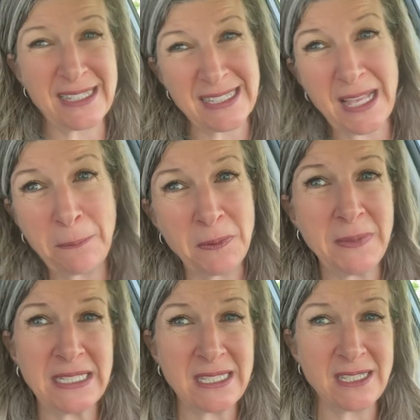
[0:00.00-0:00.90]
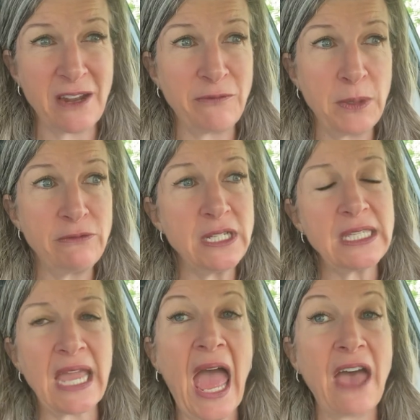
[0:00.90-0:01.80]
the supplements and stuff we
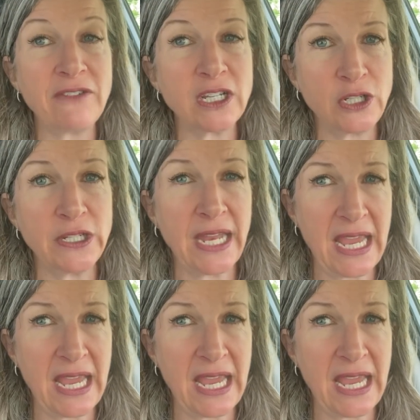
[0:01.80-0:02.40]
really have a good